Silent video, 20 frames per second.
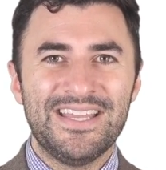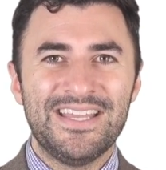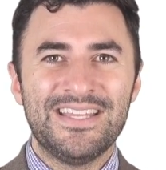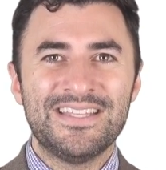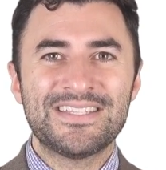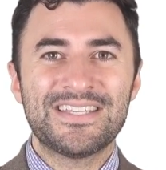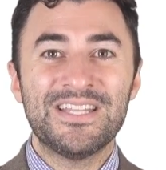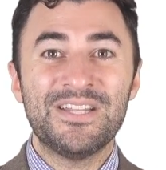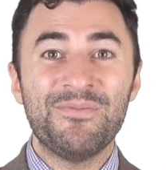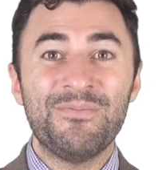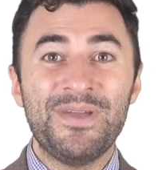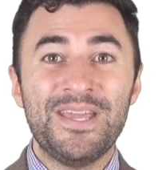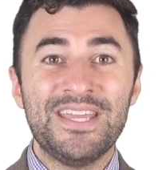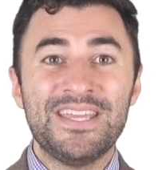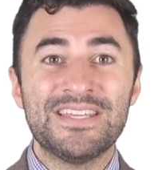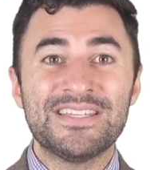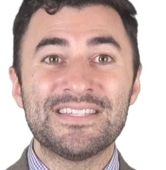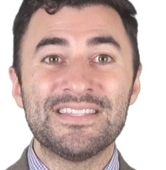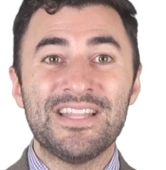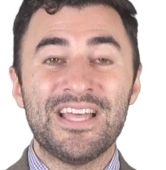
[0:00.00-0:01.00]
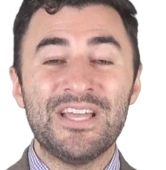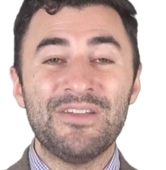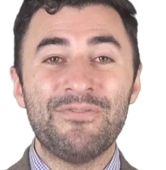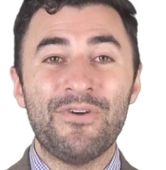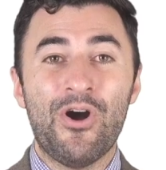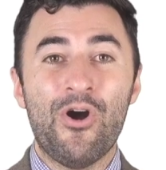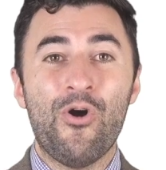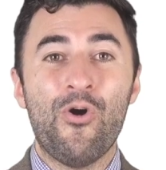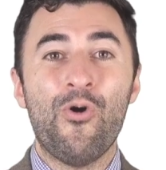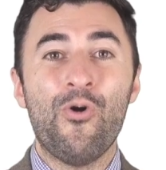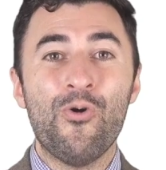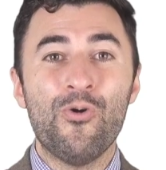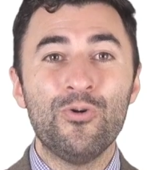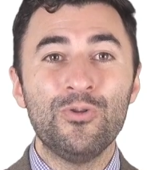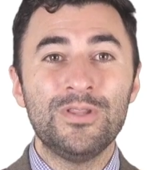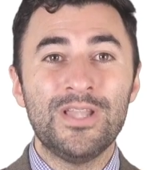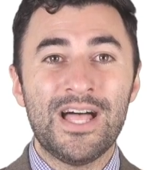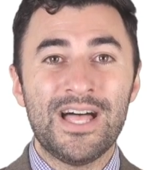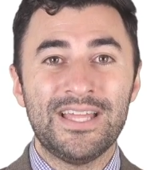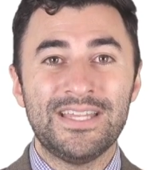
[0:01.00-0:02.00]
it's going to make his life a
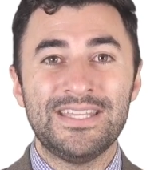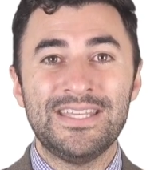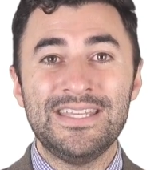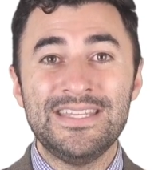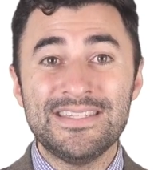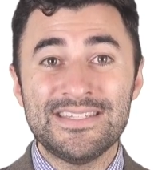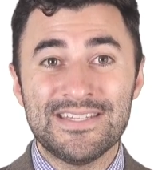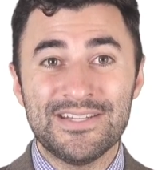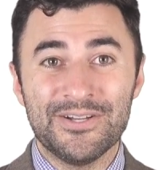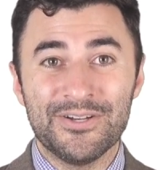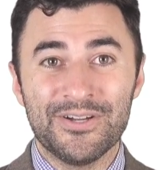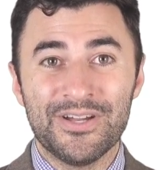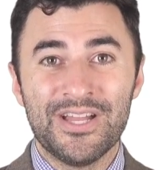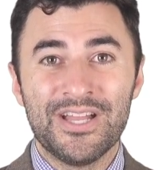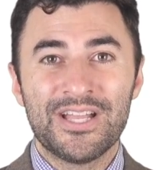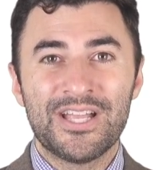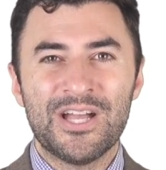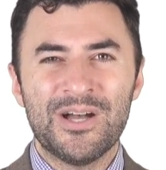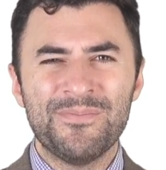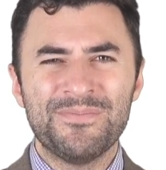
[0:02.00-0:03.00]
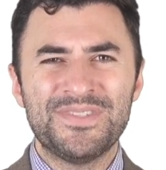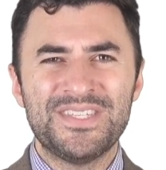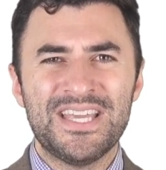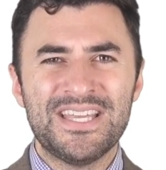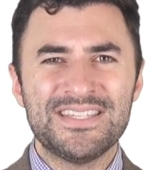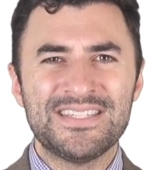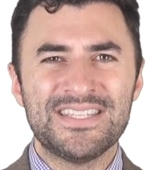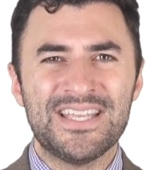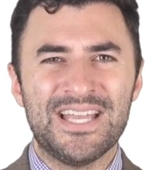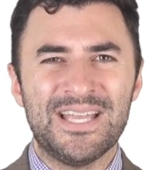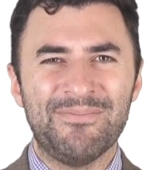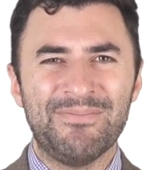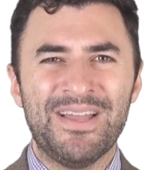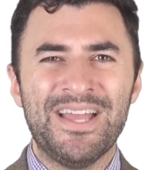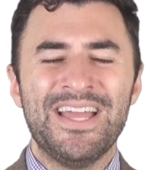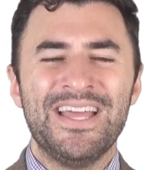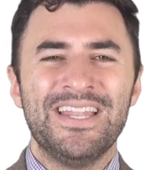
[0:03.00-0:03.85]
whole lot easier come test time.